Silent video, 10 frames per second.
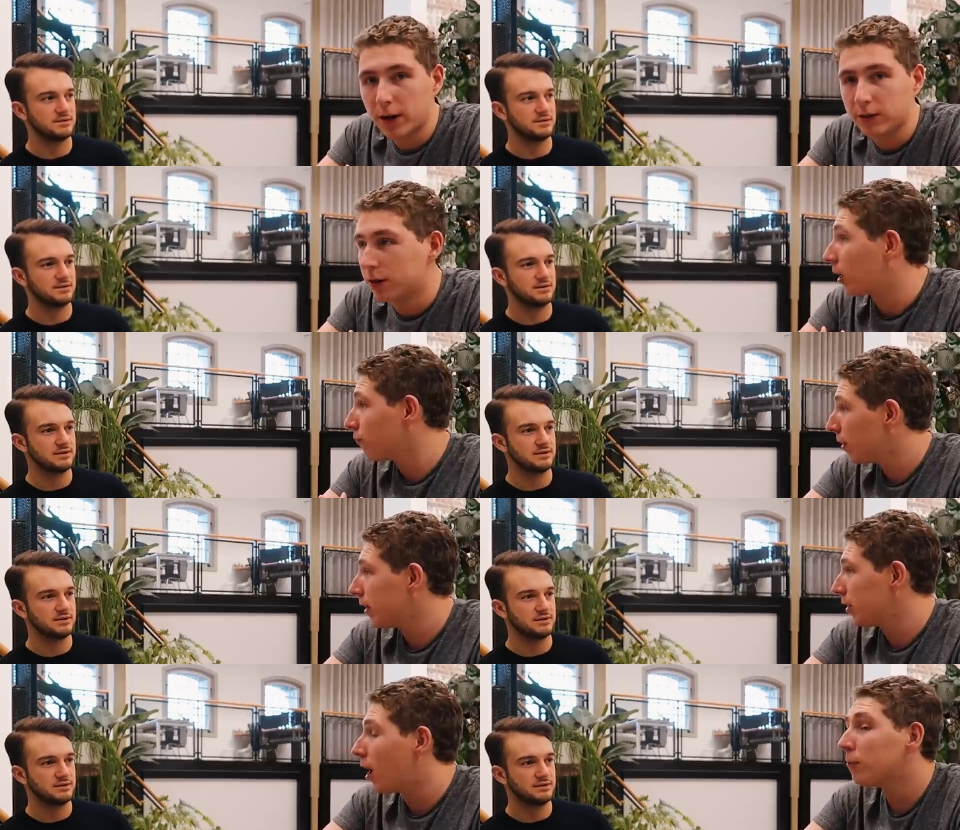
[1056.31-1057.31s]
Speaker 1: person. Like I'm
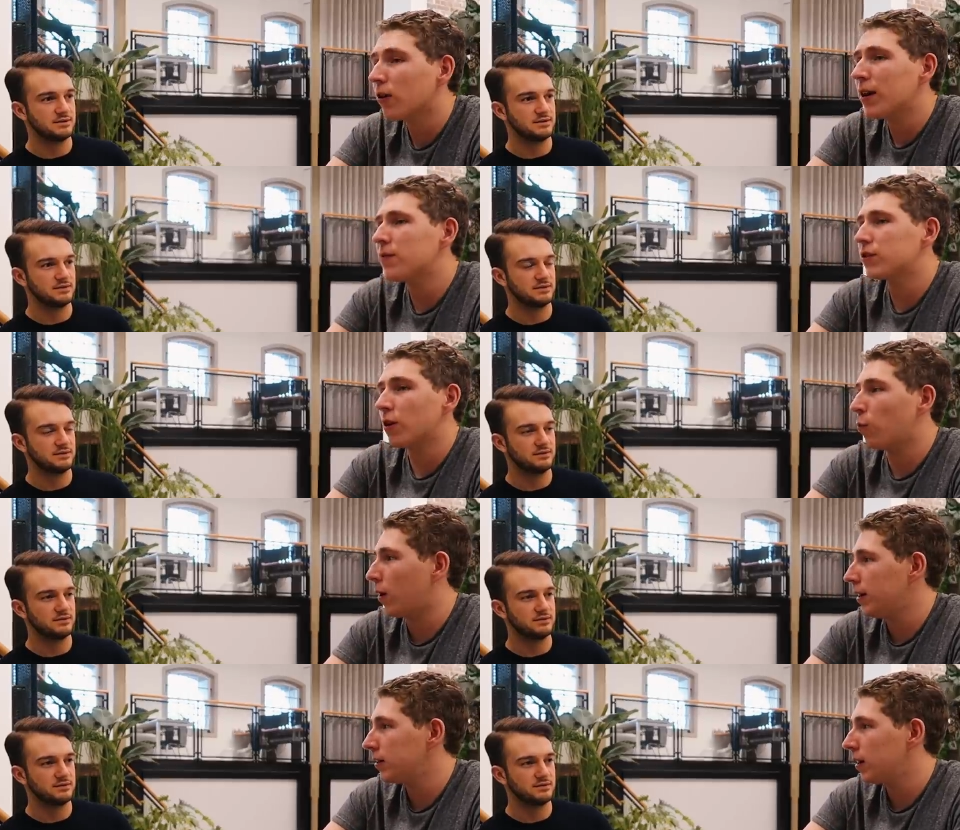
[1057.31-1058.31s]
really not. I'm creative in some
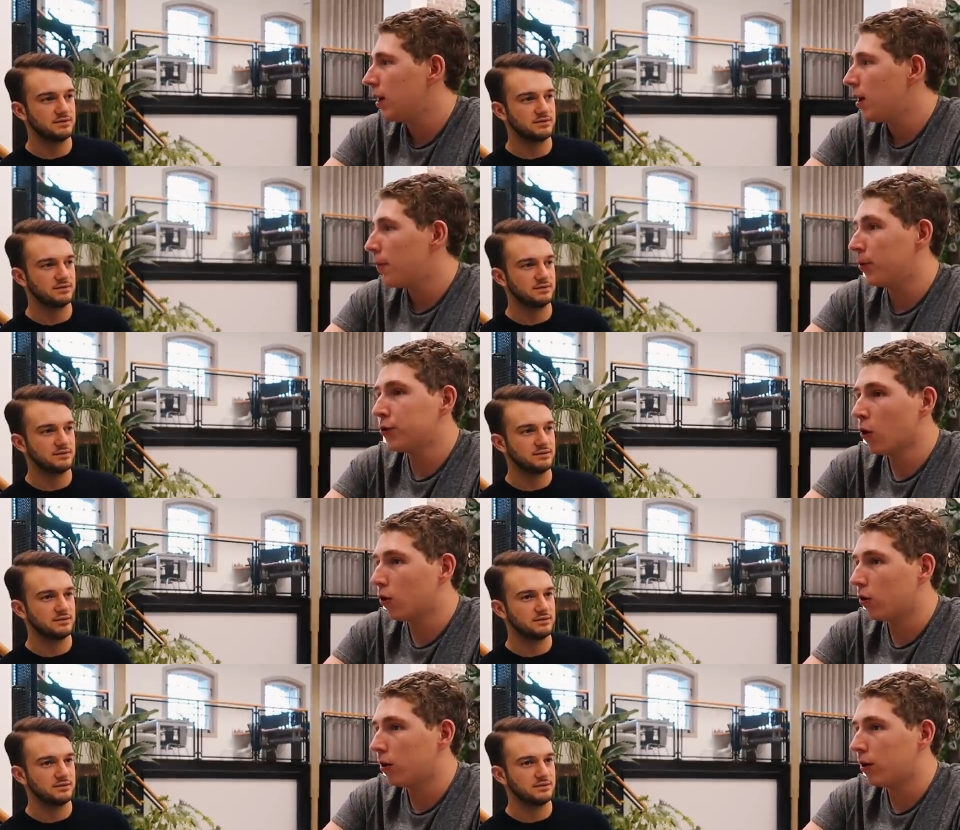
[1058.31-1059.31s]
ways, but
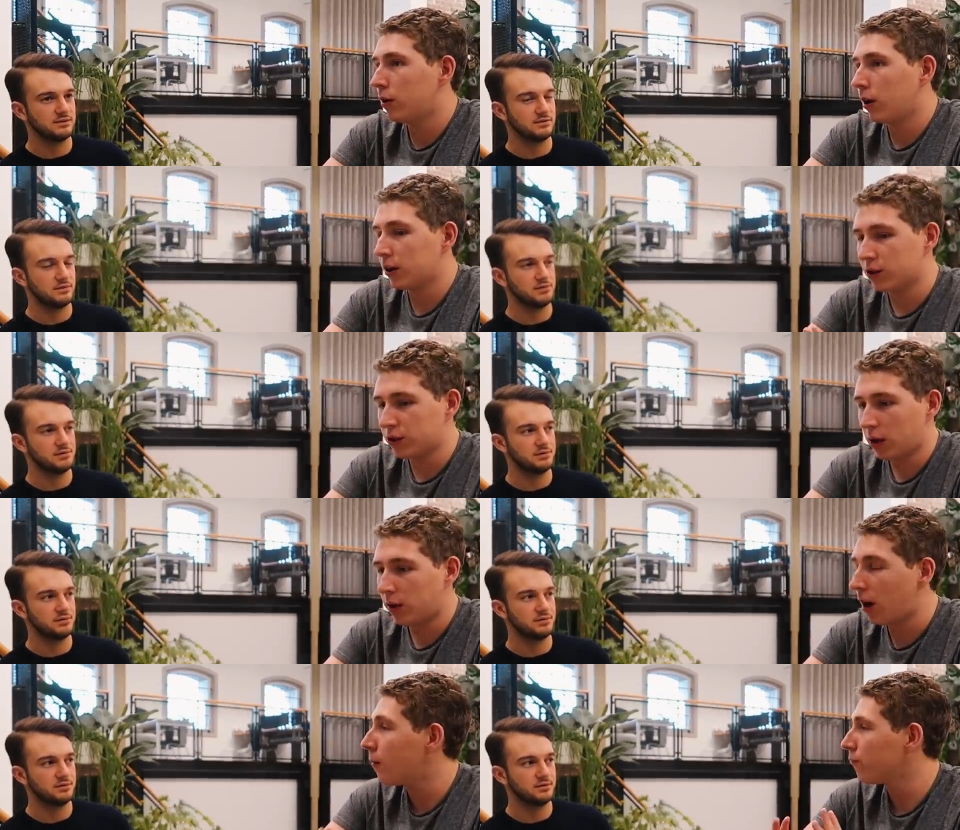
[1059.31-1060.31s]
not like
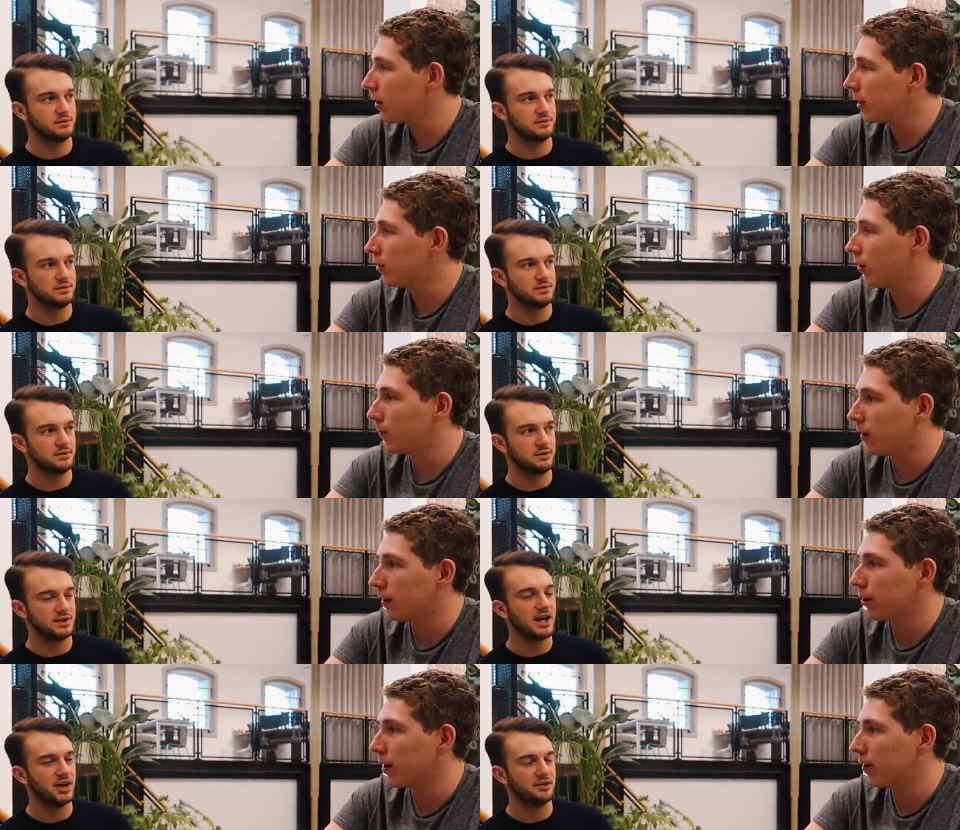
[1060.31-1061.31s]
design. Like I'm really not a
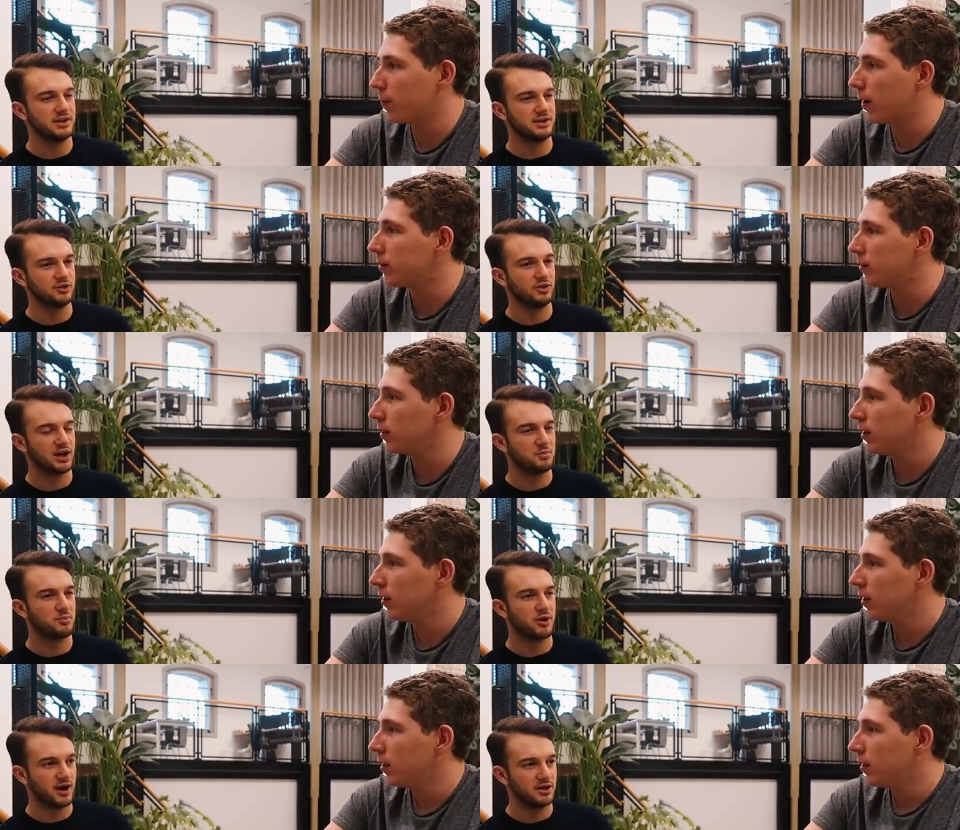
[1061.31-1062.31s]
very yeah, creative right. person. You're like a
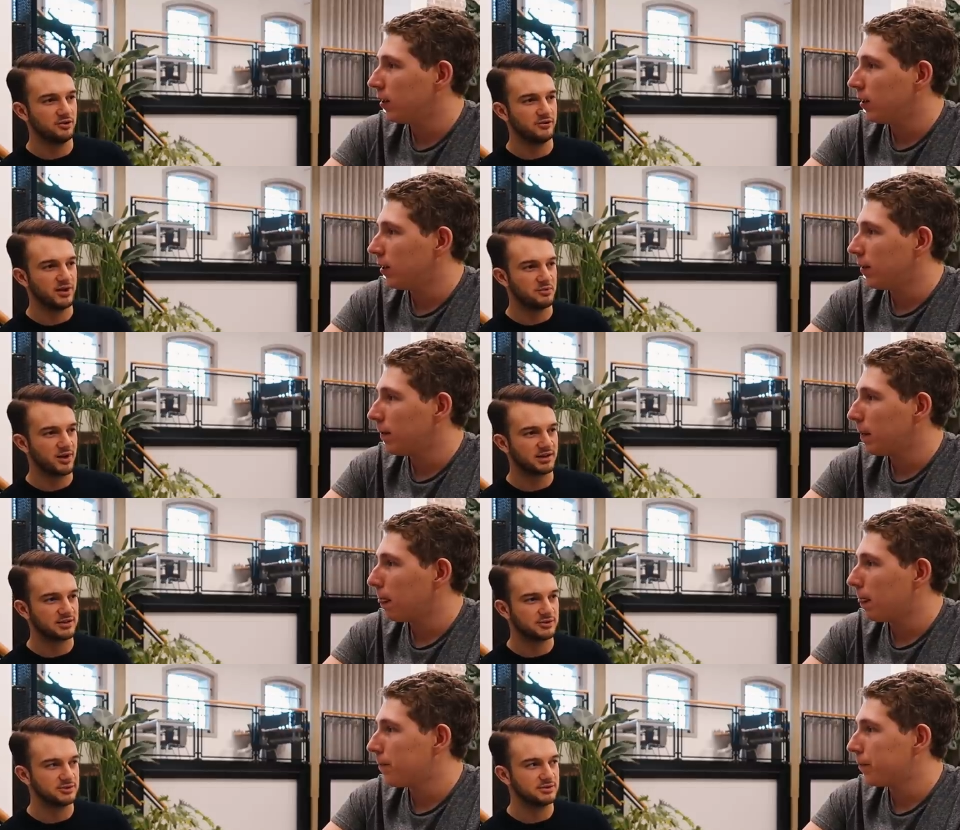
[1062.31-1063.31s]
Speaker 2: pra- you're very
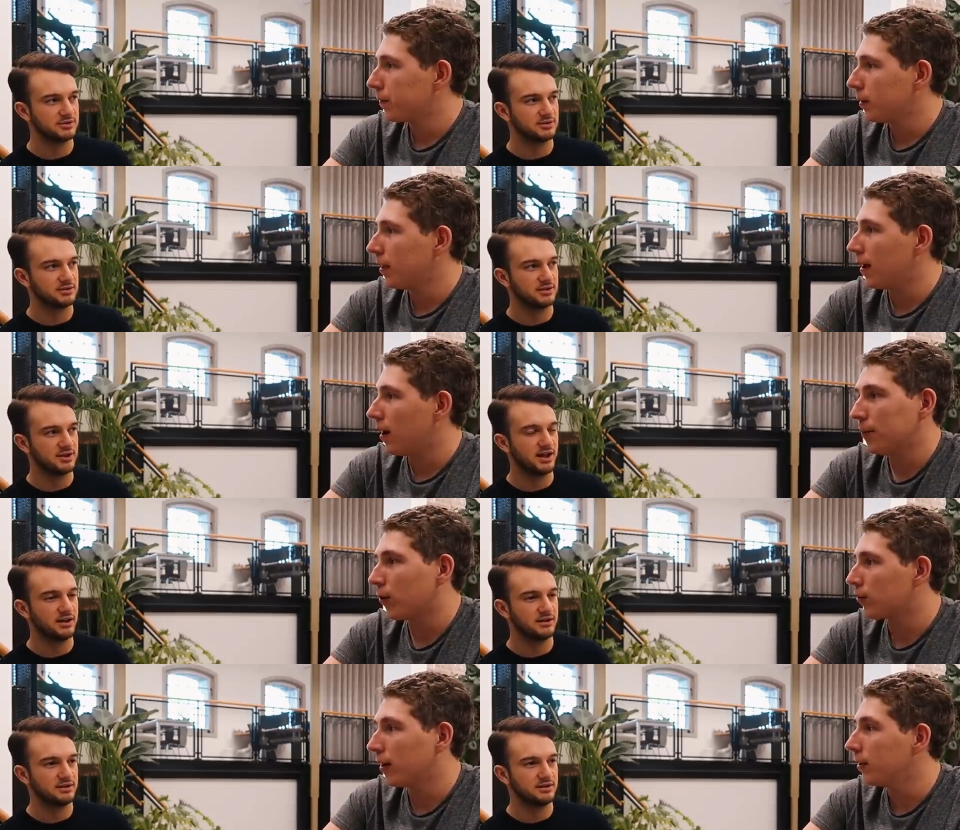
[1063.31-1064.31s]
practical. Yeah, yeah, I'm
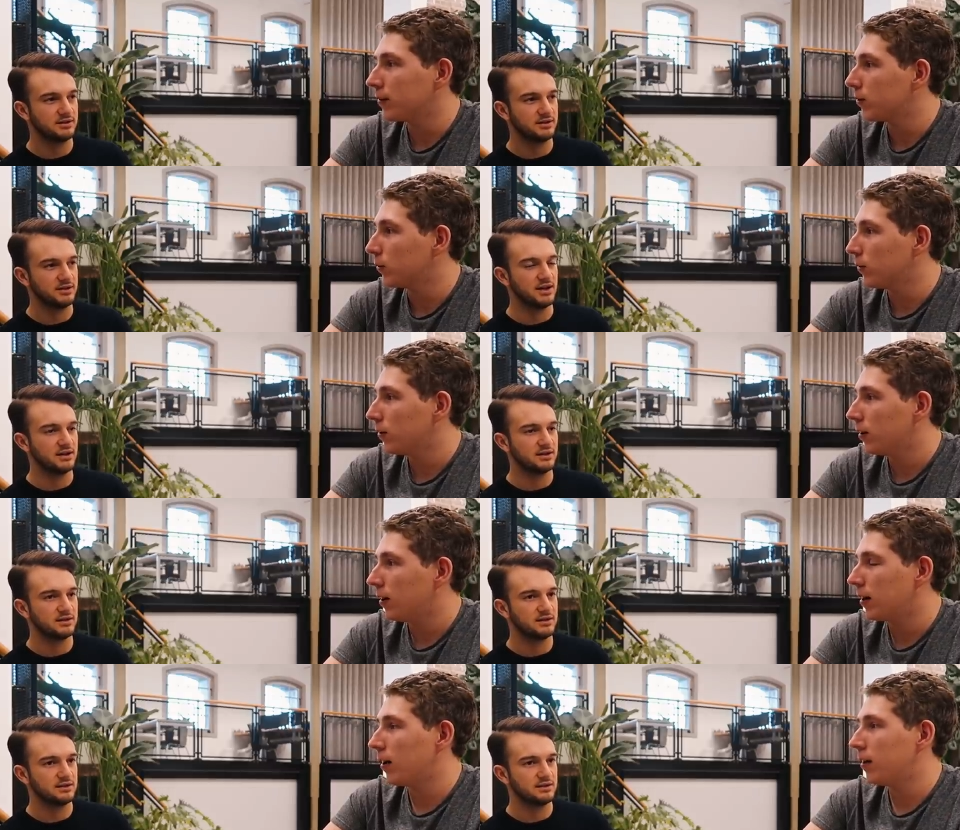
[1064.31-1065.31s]
not creative at all. Yeah.
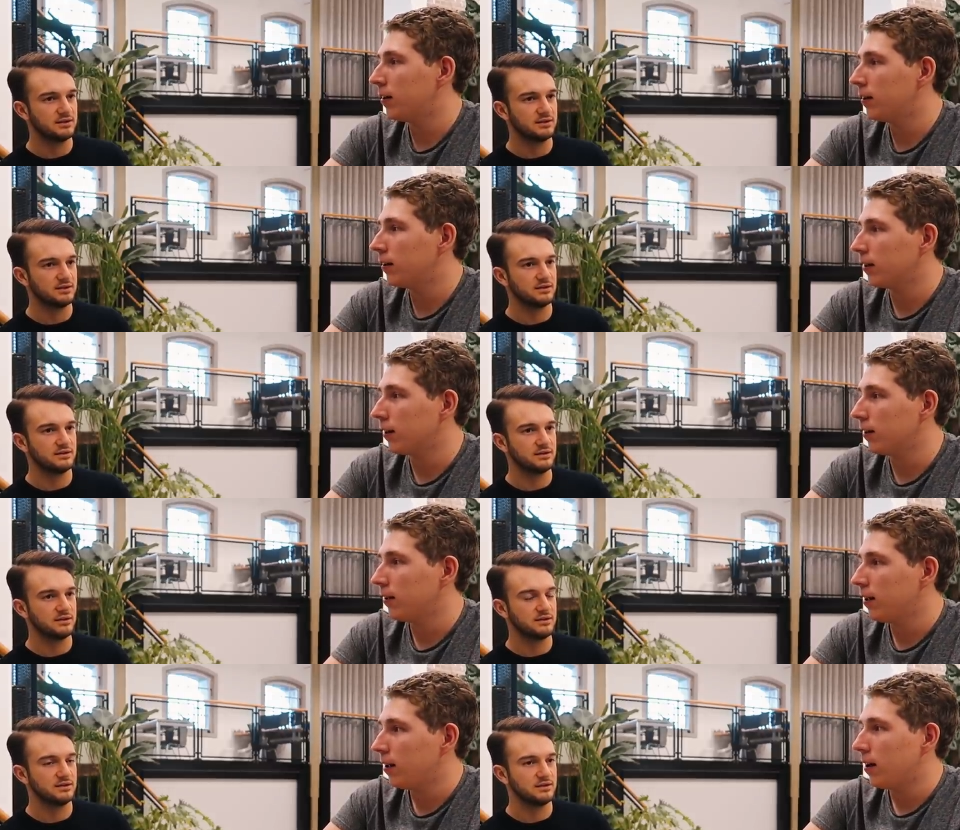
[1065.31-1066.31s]
Speaker 1: And I, and you
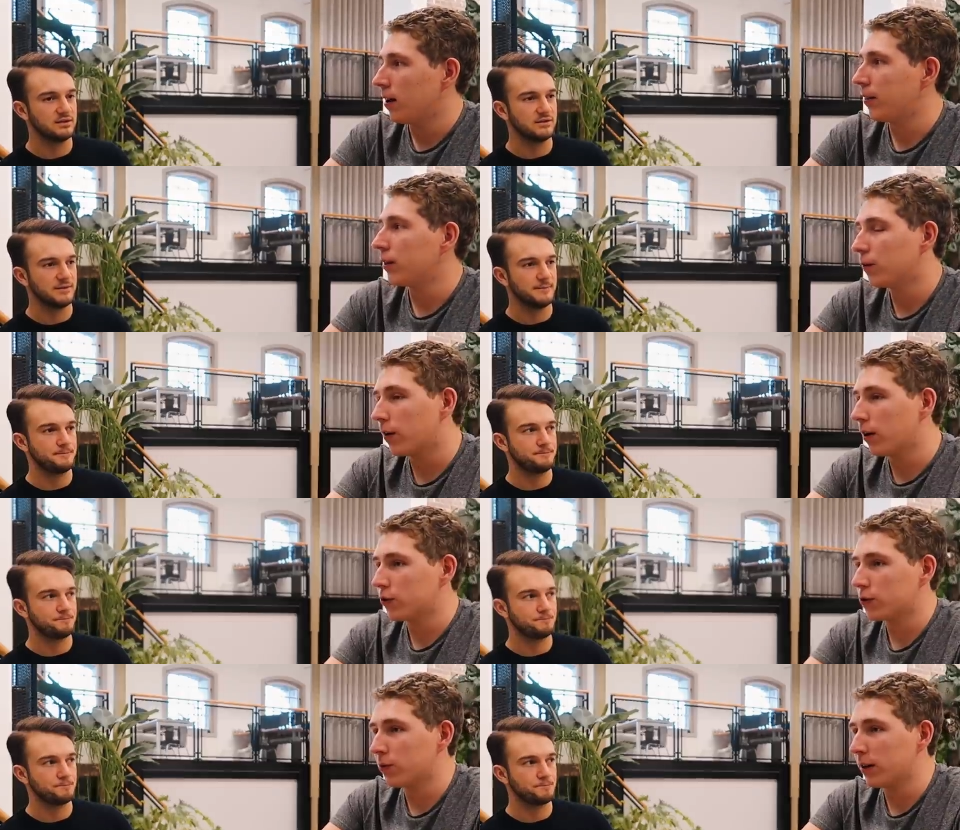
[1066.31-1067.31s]
know, and I think you're very
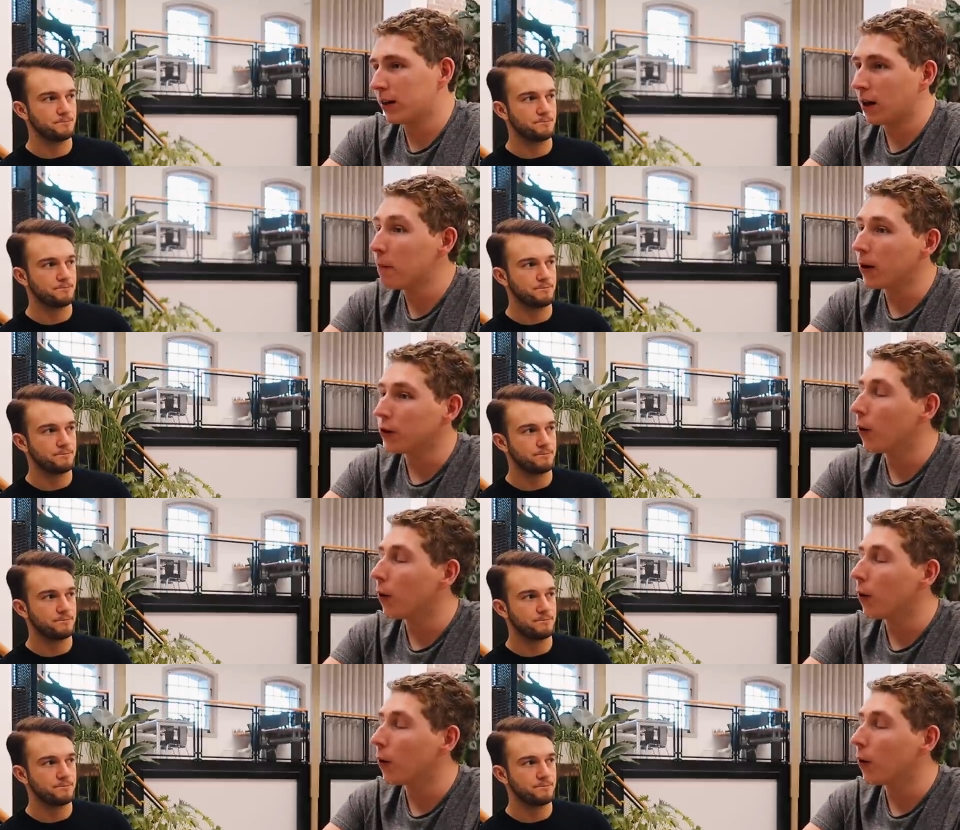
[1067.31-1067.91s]
logical thinking. I might